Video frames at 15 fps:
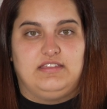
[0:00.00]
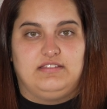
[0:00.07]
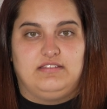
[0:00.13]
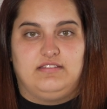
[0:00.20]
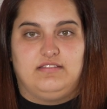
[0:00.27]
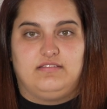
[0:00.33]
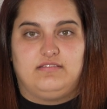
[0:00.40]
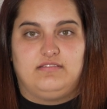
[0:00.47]

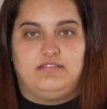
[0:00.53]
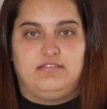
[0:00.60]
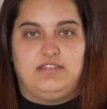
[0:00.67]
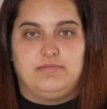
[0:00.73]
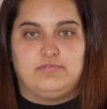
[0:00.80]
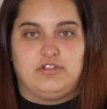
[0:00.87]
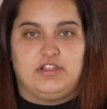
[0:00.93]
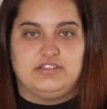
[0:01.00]
and
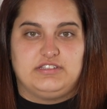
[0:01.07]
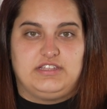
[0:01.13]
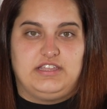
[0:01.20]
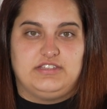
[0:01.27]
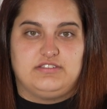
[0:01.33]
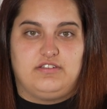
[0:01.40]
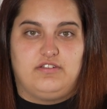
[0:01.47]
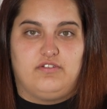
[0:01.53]
keep their
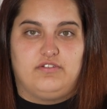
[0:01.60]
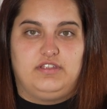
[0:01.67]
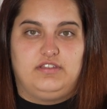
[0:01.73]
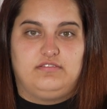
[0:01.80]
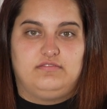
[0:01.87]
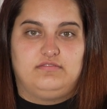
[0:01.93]
education going.